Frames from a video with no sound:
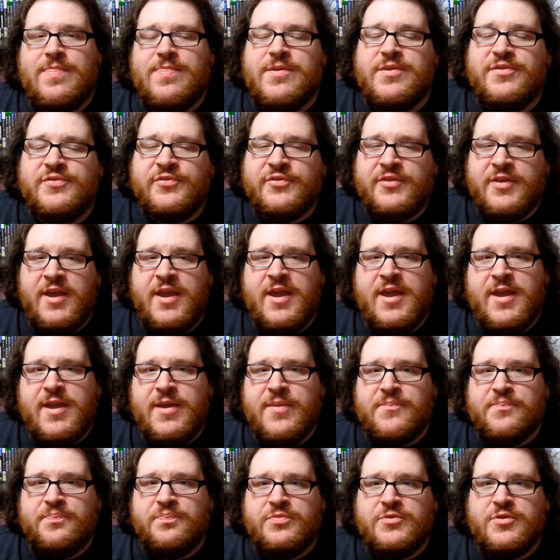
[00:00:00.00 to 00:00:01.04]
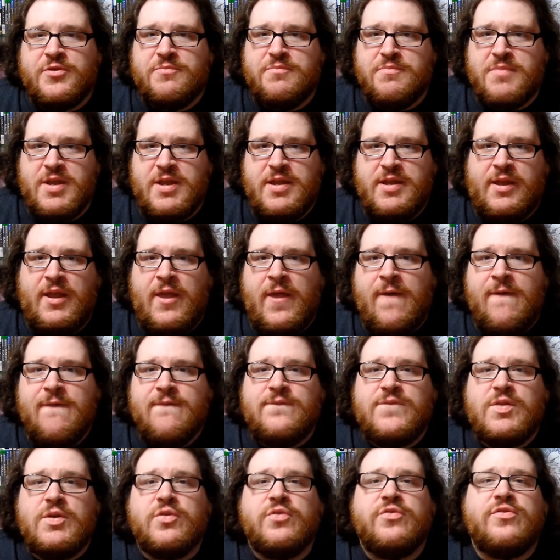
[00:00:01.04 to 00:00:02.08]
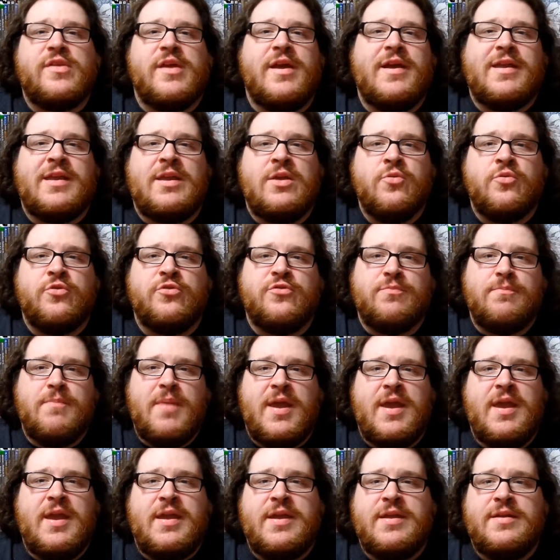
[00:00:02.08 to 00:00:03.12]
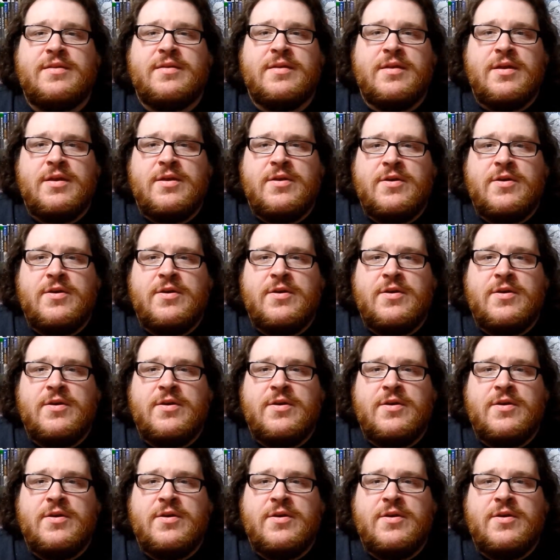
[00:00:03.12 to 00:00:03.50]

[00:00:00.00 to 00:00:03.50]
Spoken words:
This game, to me, feels like it was made